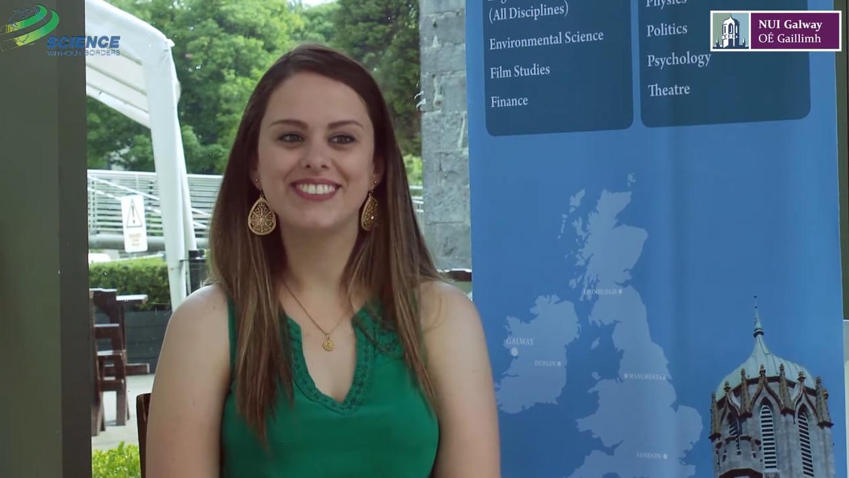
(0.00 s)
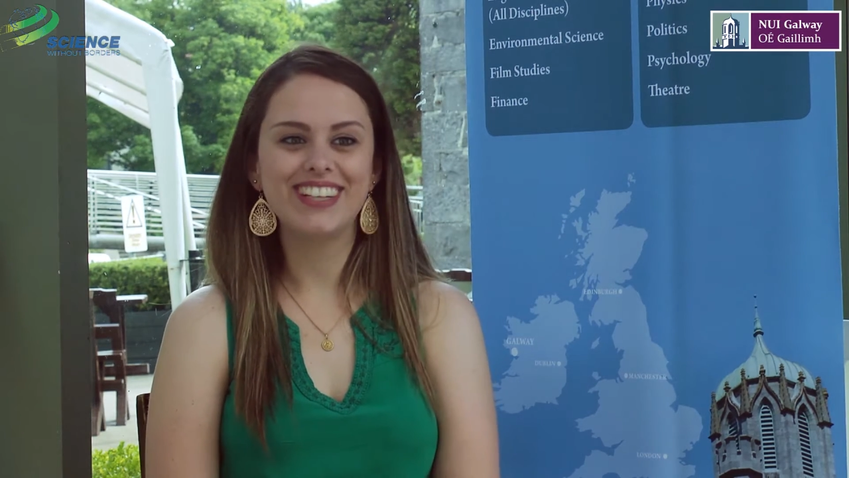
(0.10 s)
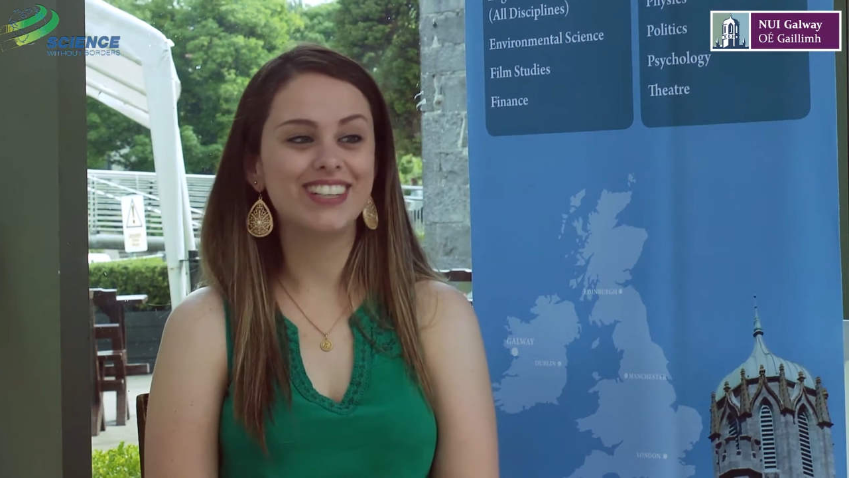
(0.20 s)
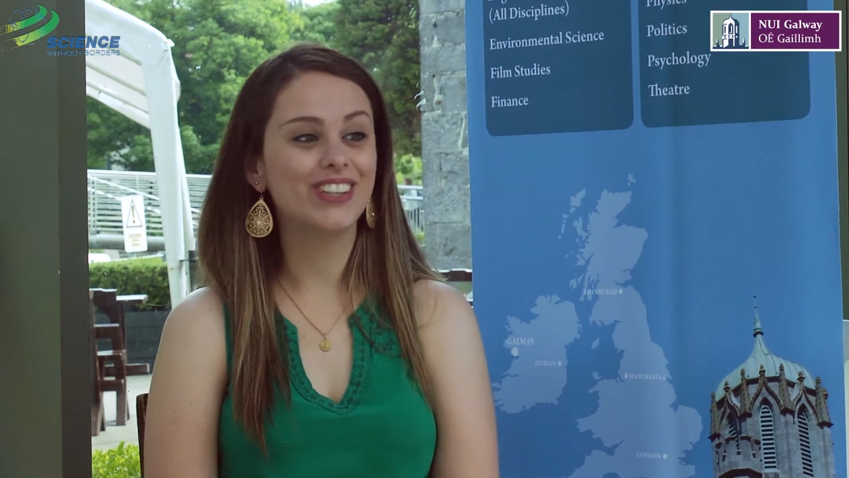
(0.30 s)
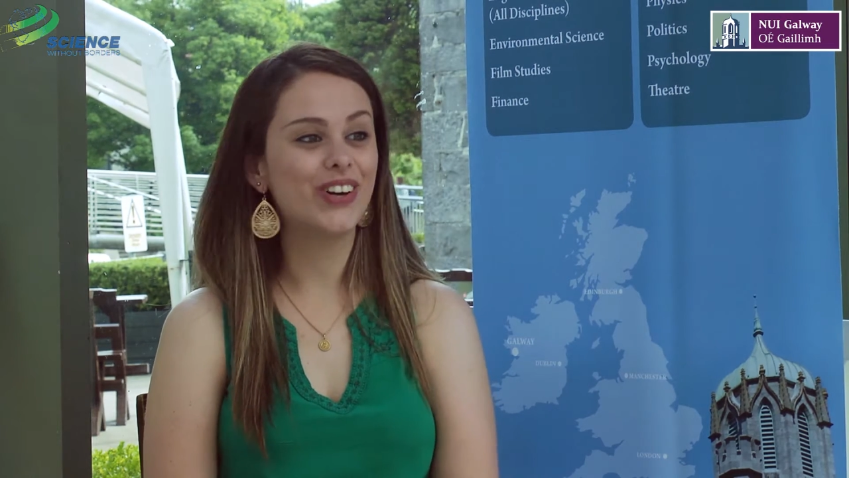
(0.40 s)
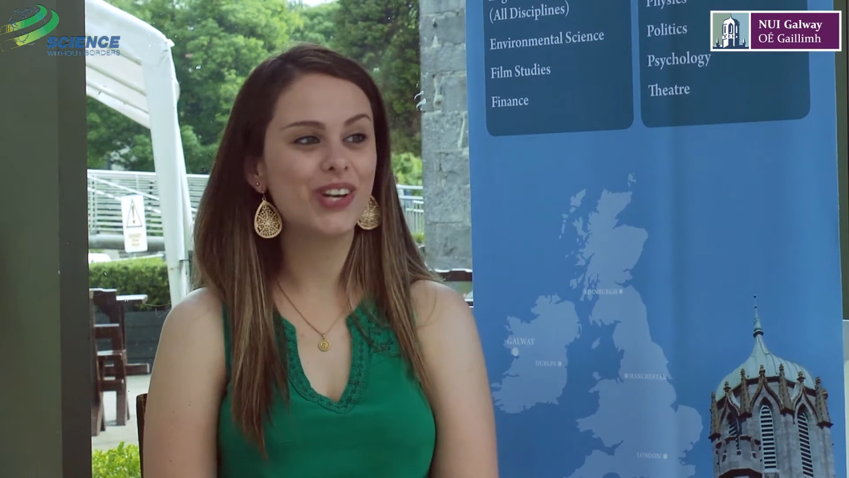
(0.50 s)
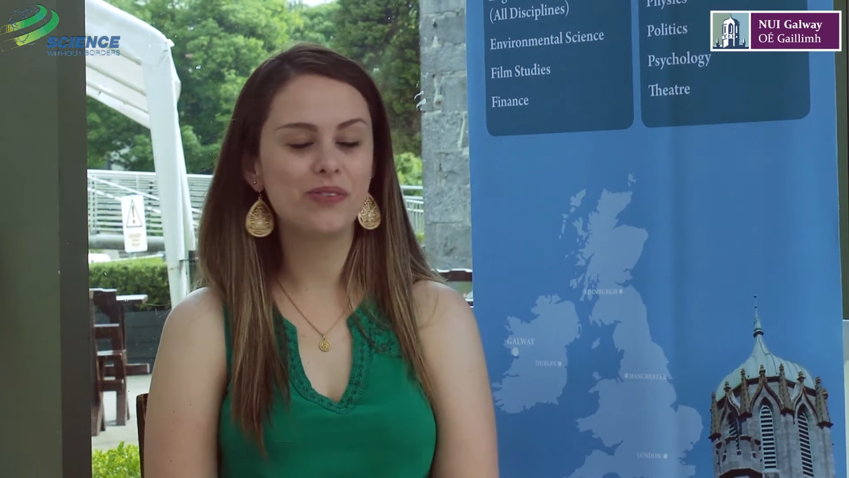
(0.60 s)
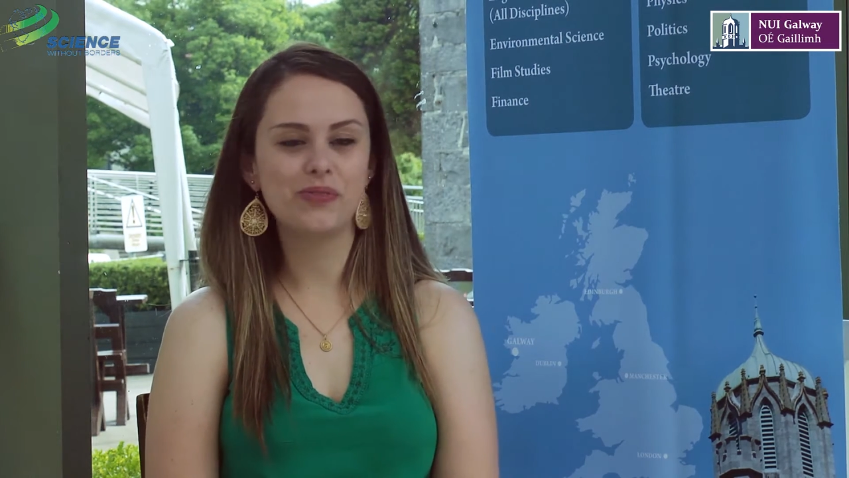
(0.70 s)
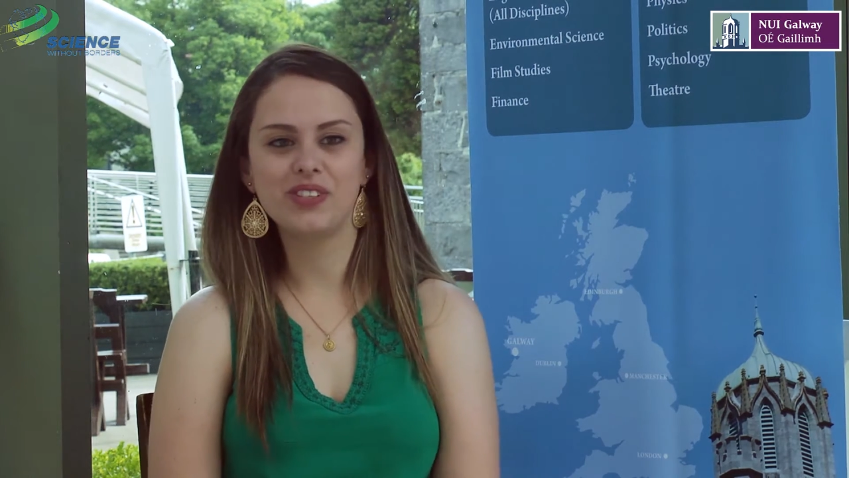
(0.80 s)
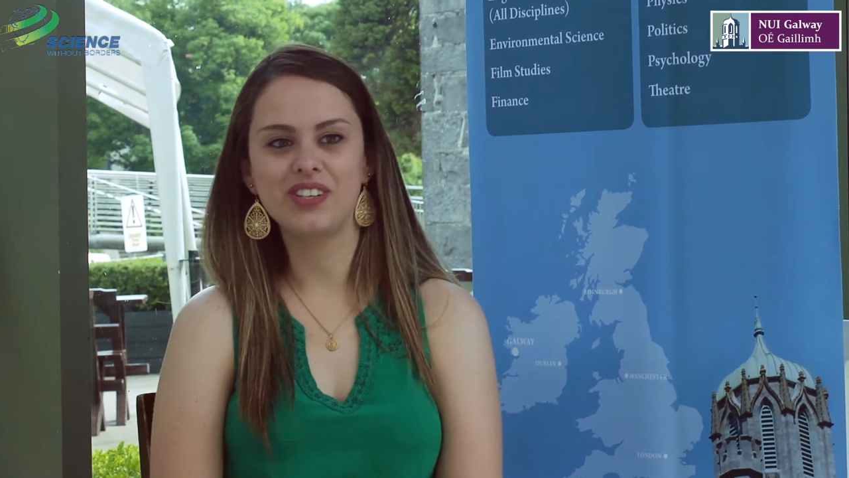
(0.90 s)
a lot of
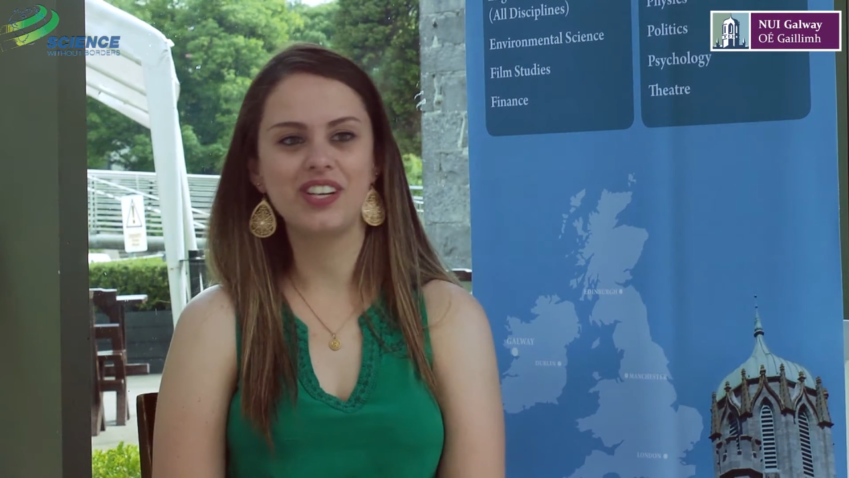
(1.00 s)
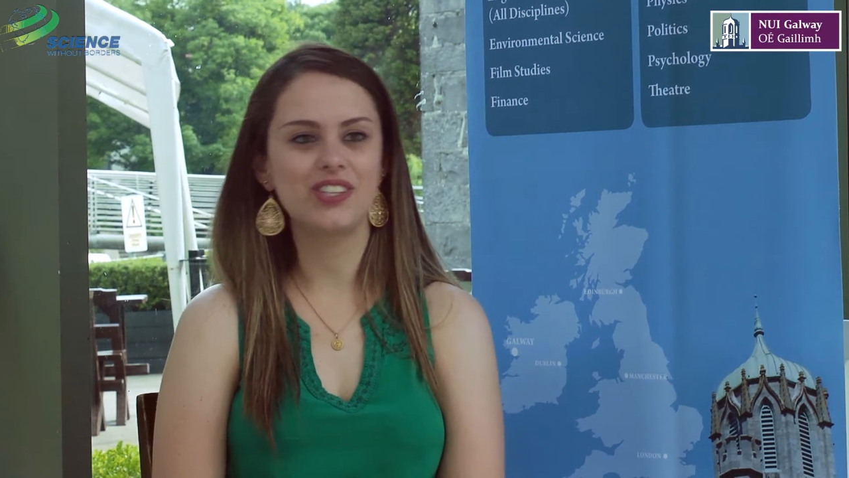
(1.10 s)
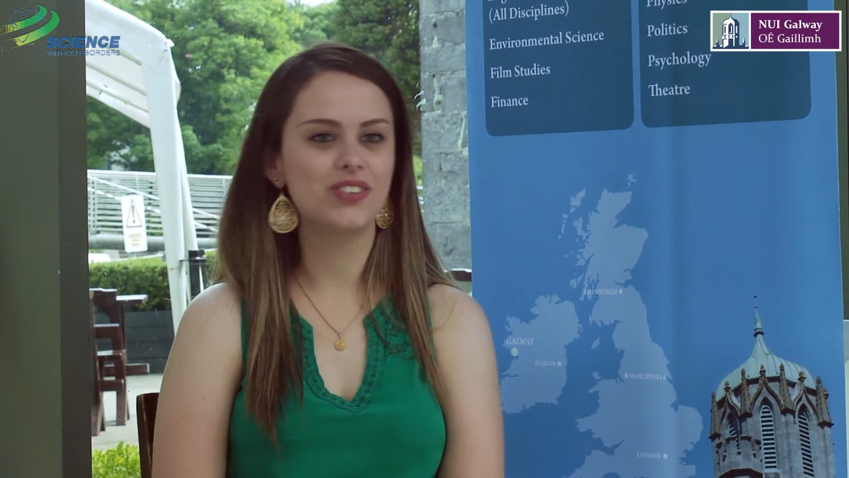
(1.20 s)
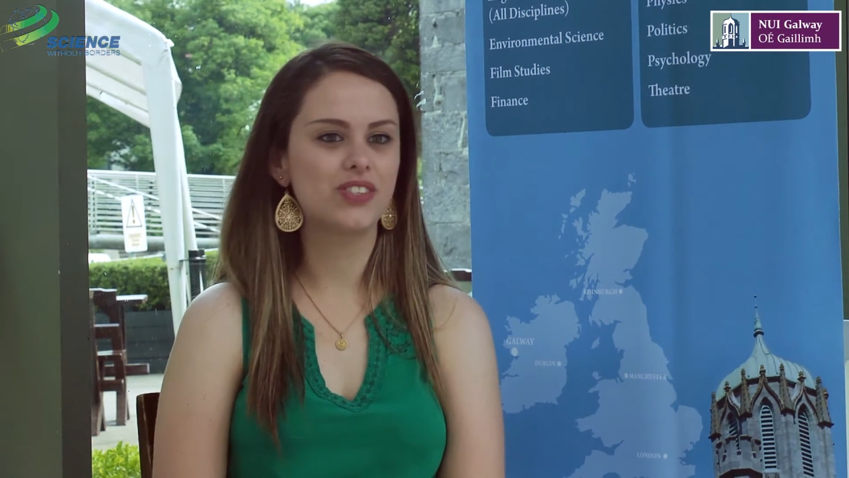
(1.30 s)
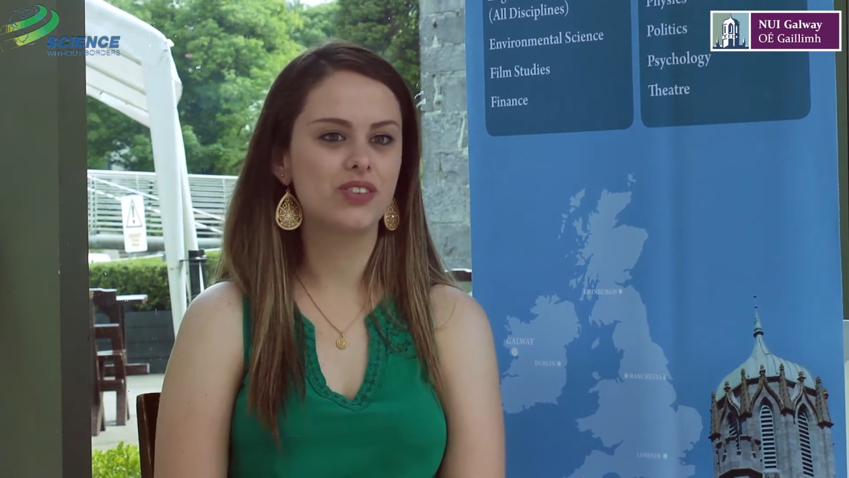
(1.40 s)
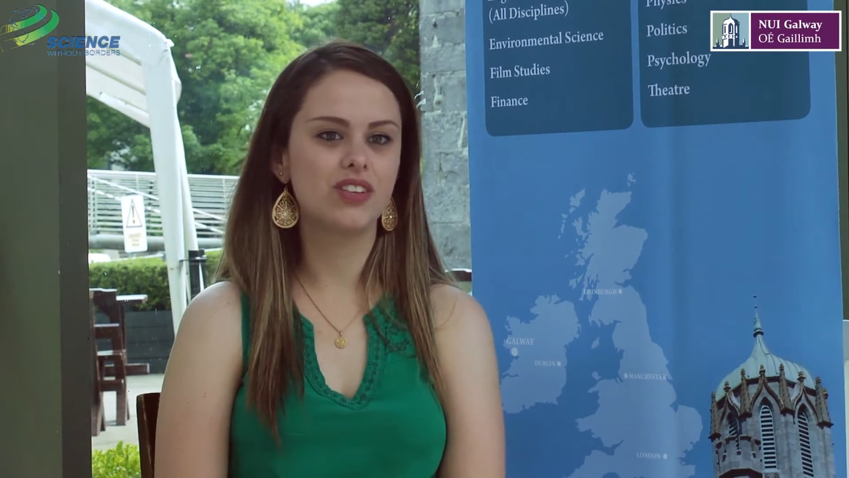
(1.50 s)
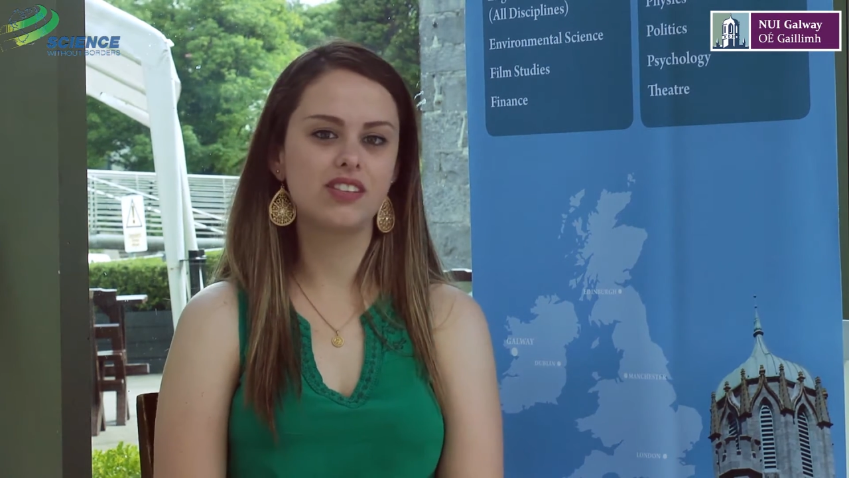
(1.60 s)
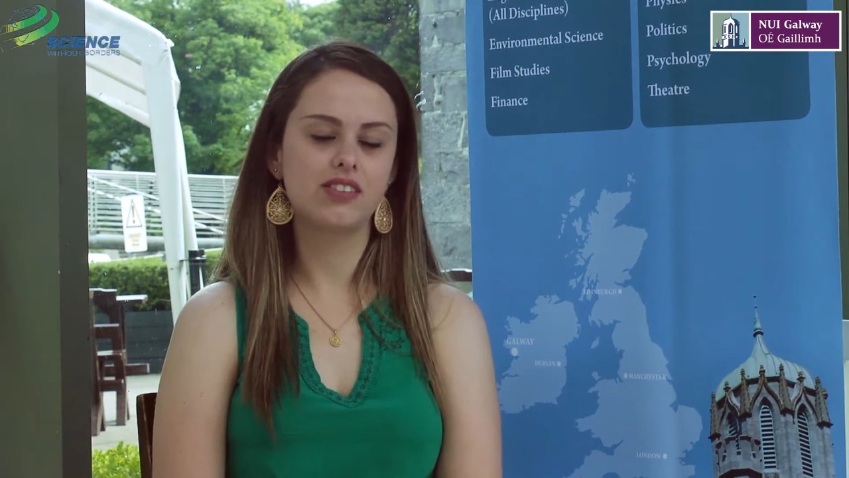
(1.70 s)
international students,